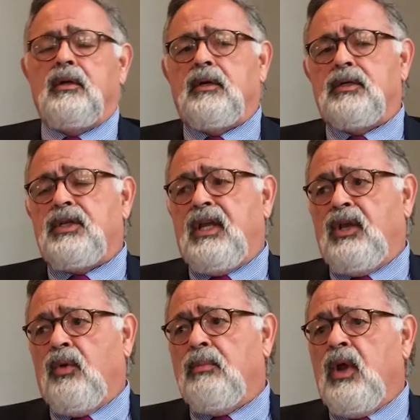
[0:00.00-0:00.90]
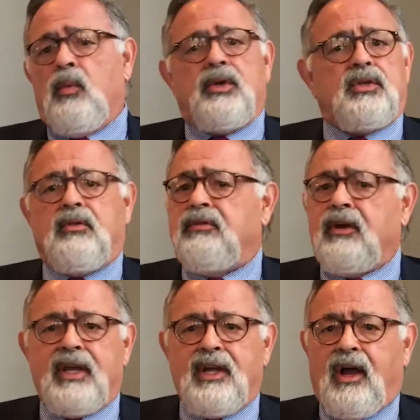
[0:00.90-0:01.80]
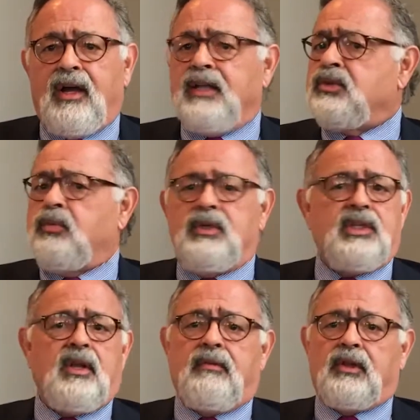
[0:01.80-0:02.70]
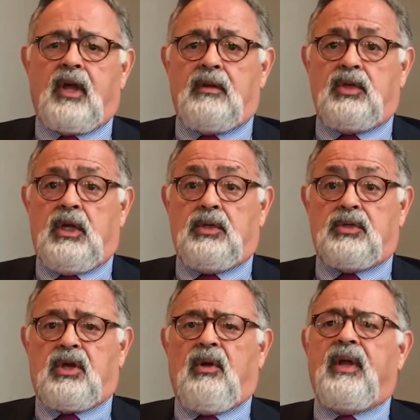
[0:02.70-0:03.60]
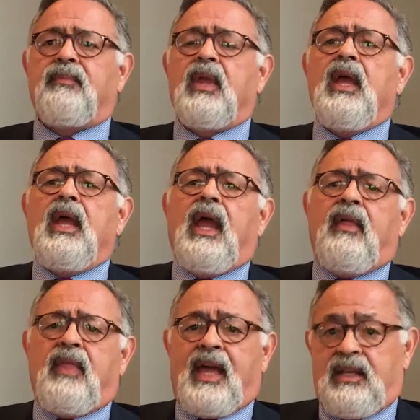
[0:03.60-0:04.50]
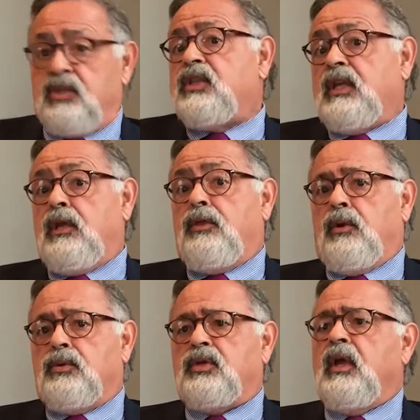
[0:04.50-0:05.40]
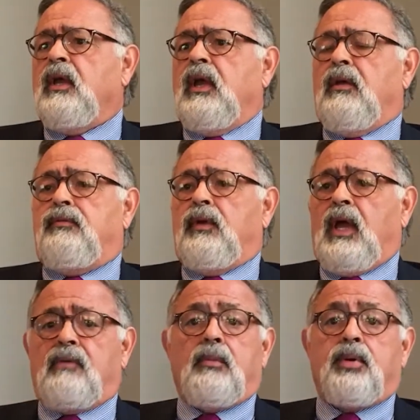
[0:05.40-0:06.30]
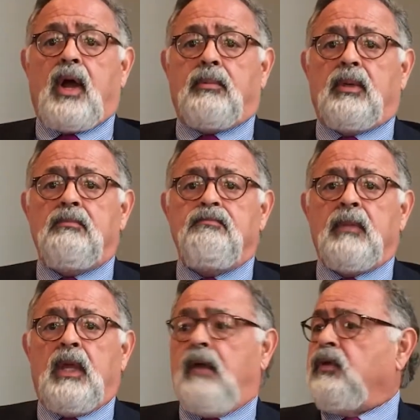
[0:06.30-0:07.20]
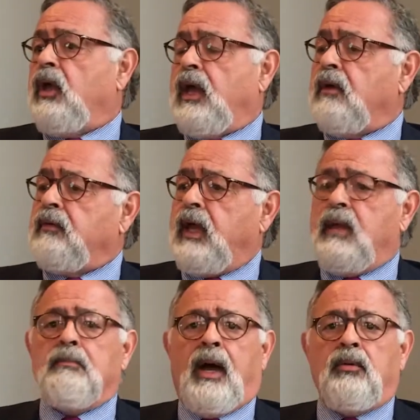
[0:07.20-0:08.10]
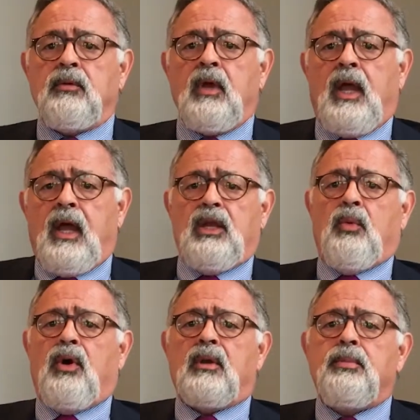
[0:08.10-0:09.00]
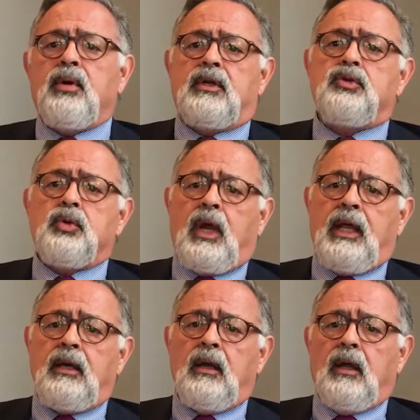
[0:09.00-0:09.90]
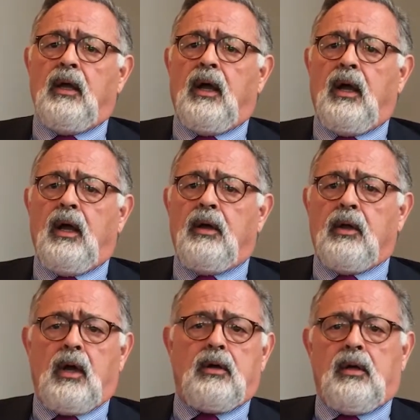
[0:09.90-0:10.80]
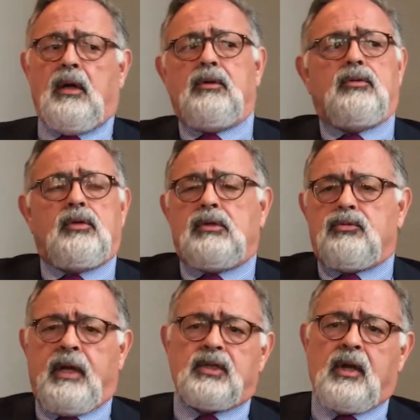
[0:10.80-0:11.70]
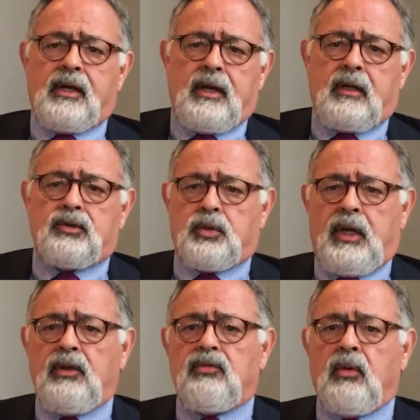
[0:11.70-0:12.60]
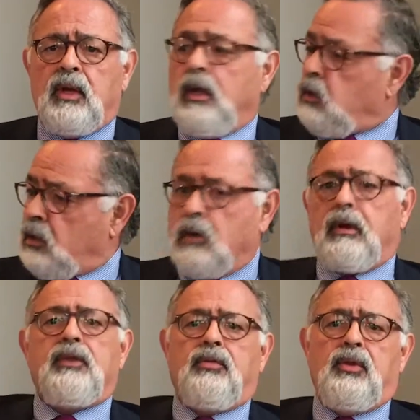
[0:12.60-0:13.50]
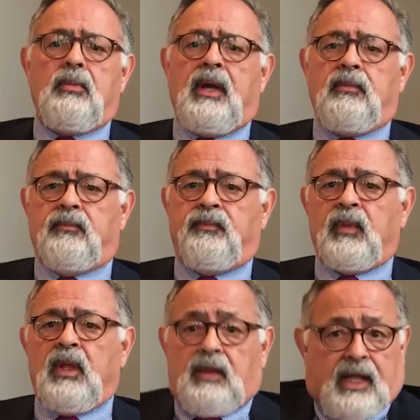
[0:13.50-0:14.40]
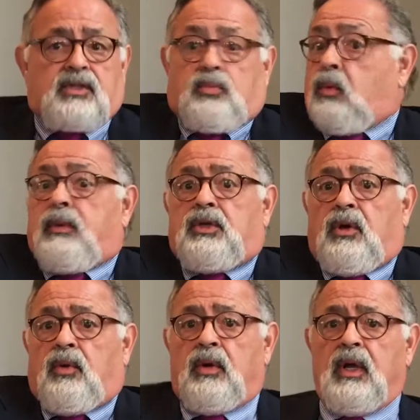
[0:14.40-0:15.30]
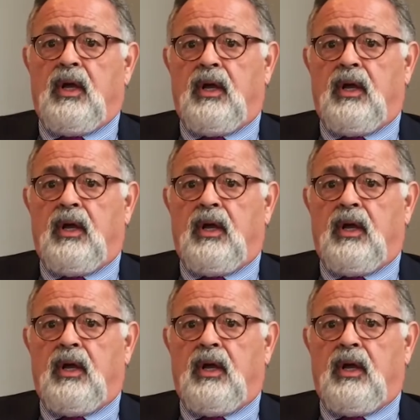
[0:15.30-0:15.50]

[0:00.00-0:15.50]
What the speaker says: continuum, we're still very young, and so we still have a lot of changes going. And that is the ethos. If you have a problem, if you have a mountain and you want to put a train, a transcontinental train through it, you go right through the mountain. That's what we do.